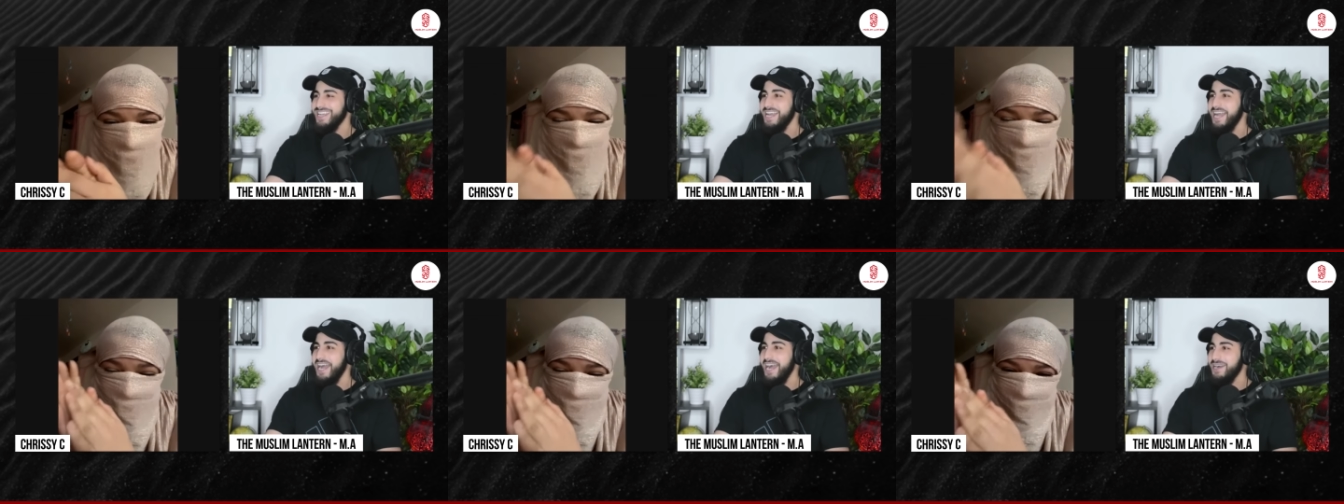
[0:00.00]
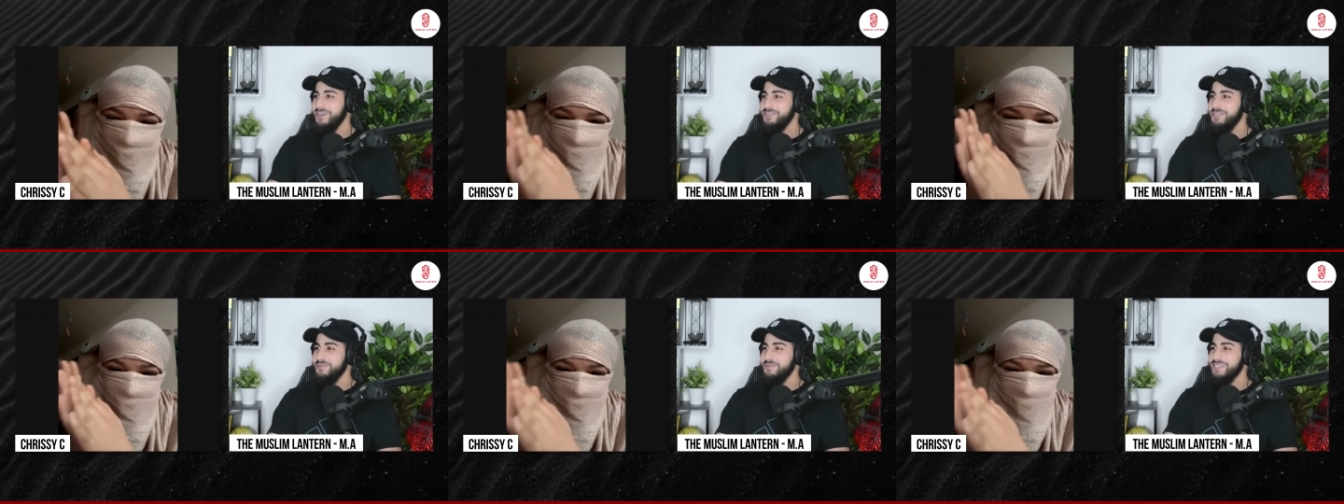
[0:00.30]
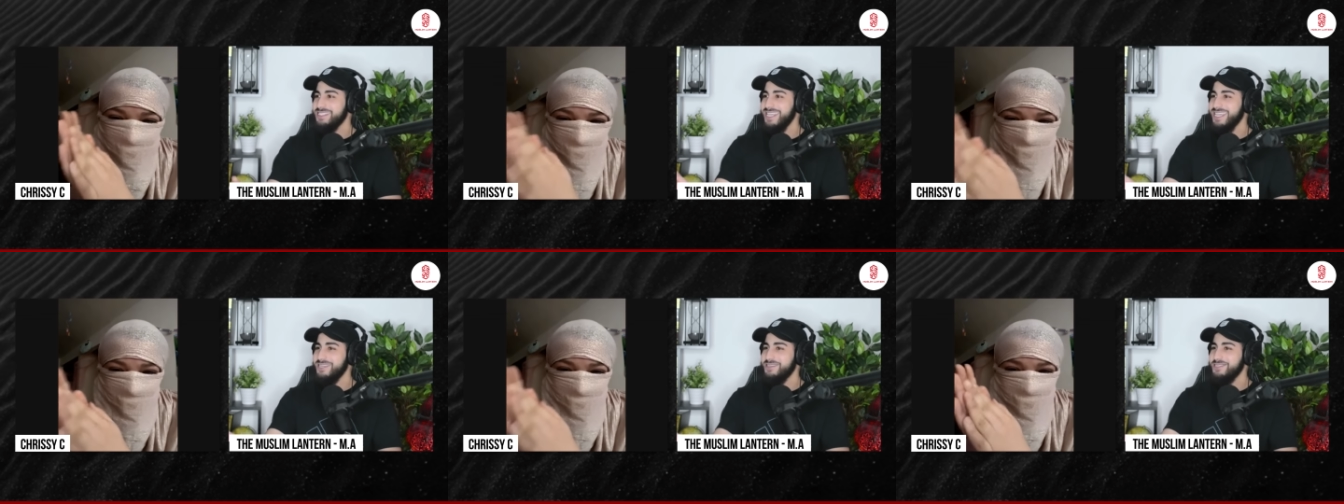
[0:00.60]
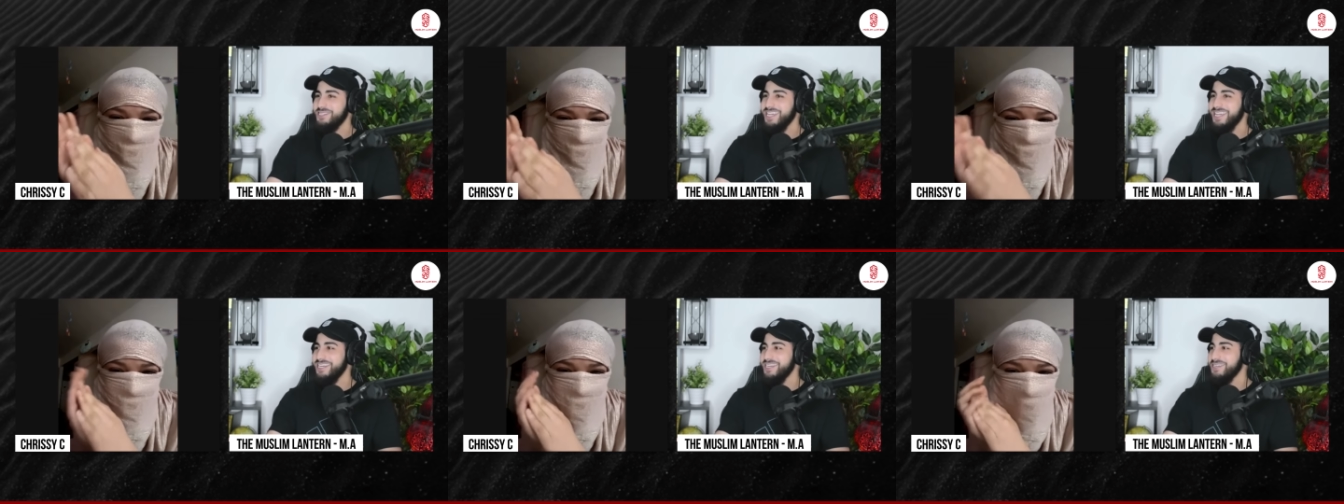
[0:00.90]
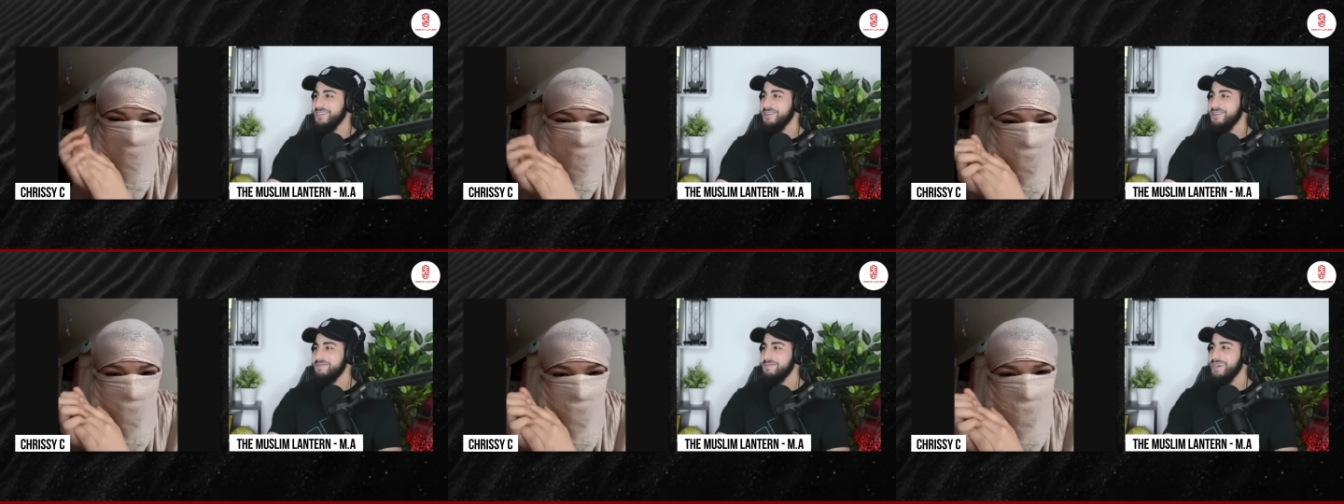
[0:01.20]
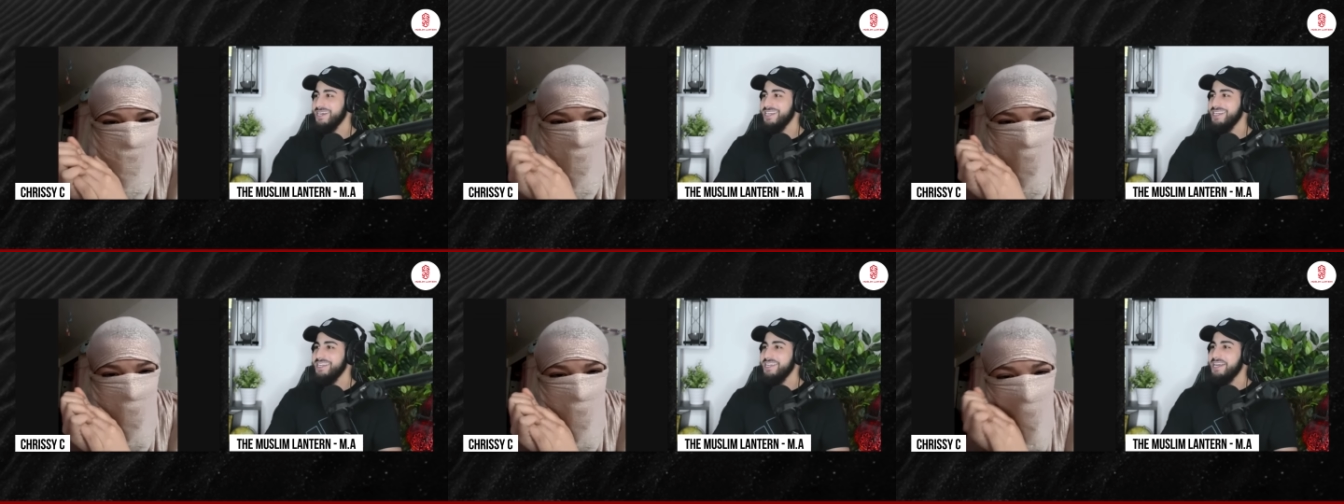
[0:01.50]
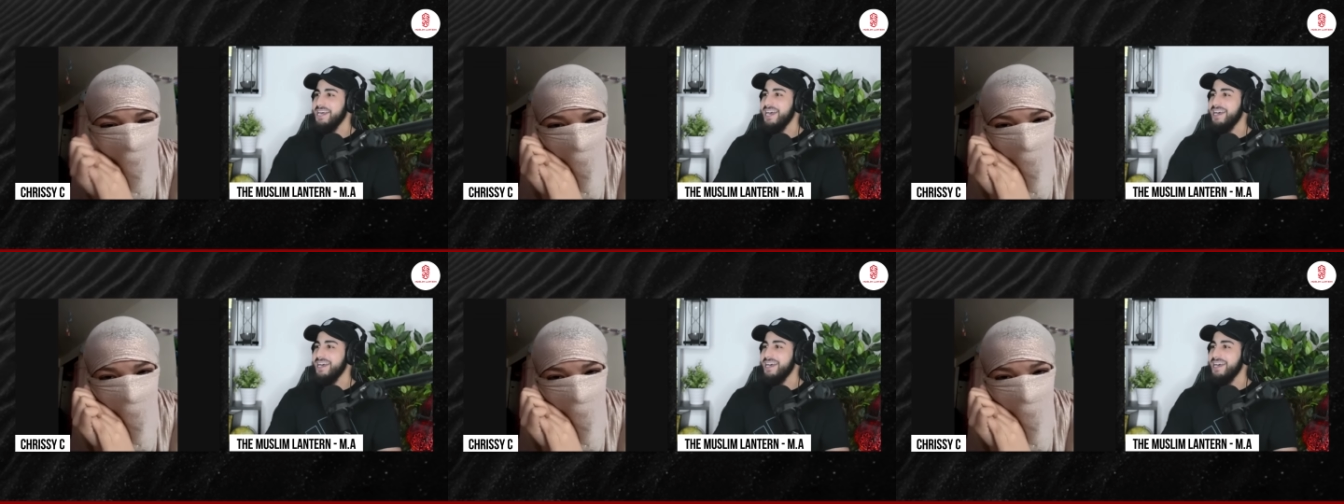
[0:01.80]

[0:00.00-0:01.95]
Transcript: how do you even say you're there, you know? But I'll,